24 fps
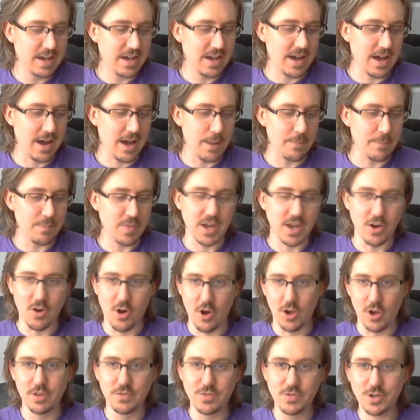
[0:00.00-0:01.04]
And
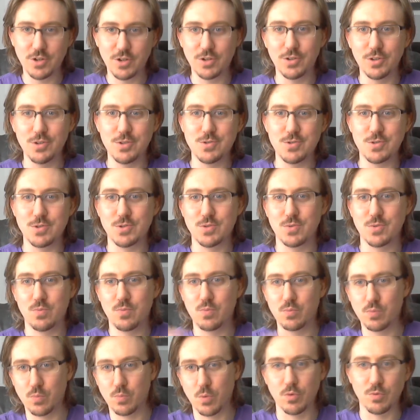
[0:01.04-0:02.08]
all of the clues
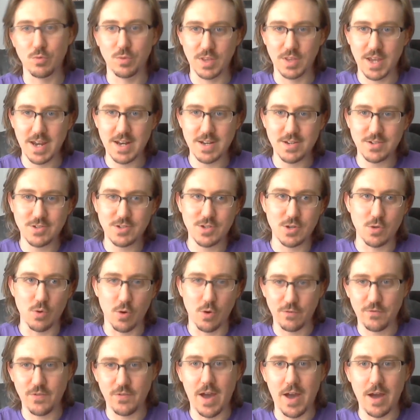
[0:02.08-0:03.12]
were related to or
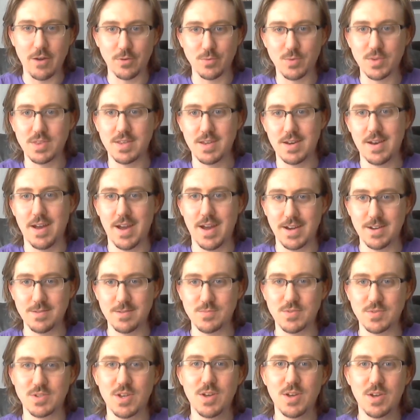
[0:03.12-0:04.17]
found within
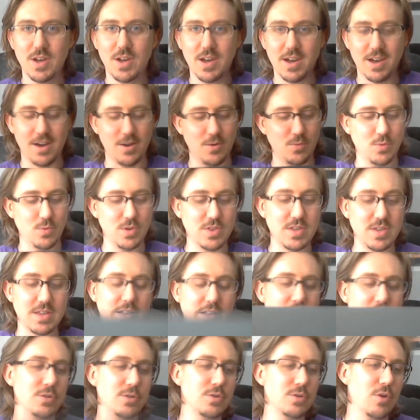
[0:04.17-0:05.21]
items within the
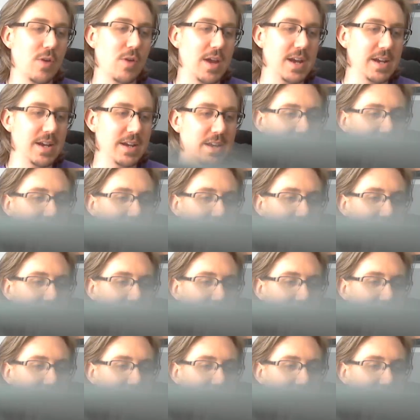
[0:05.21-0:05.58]
loot crate.